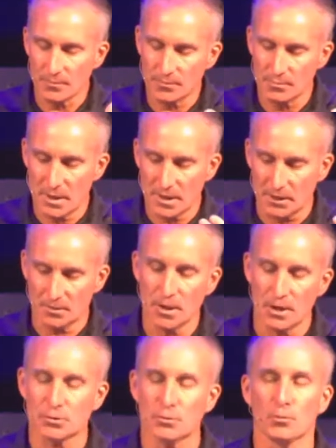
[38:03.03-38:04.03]
making
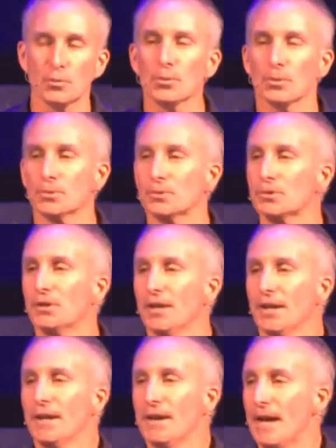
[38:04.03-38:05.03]
less rules
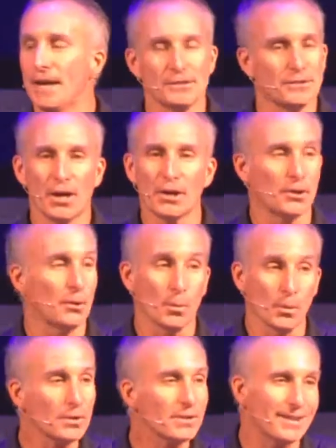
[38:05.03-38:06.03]
is not going to
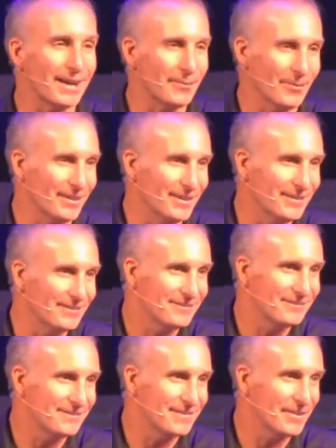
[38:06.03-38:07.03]
work that way.
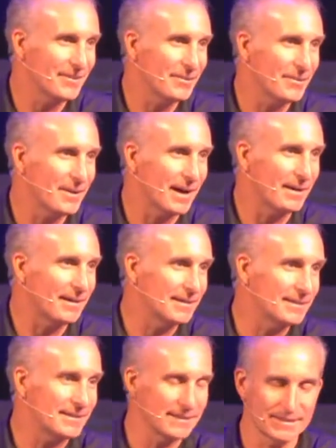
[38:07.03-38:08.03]
Okay, I, I,
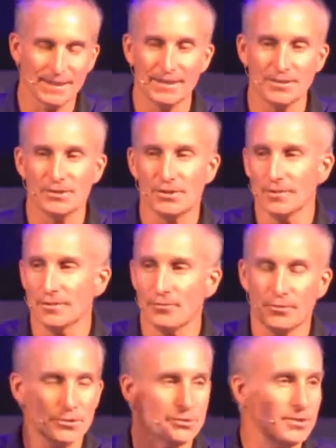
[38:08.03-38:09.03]
can I share a little
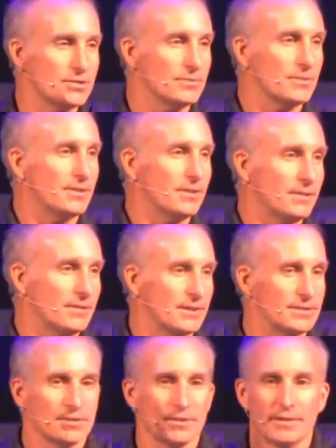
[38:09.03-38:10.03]
frustration with you? I
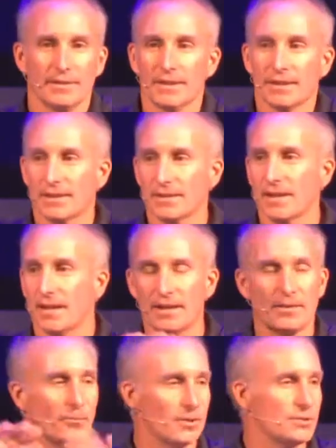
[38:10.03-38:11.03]
saw, again, I
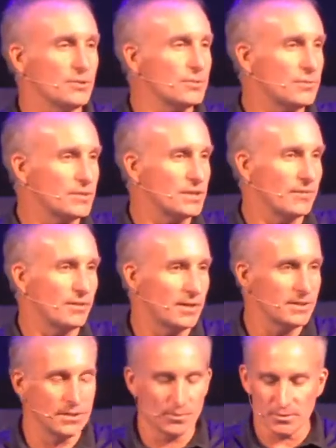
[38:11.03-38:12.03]
didn't watch news for seven
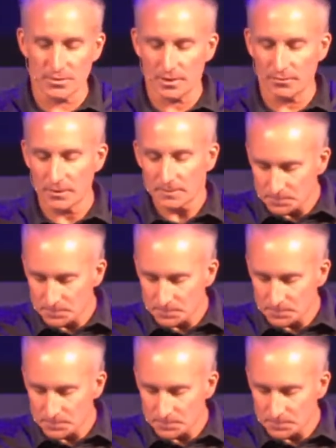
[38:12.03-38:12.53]
days and it was lovely.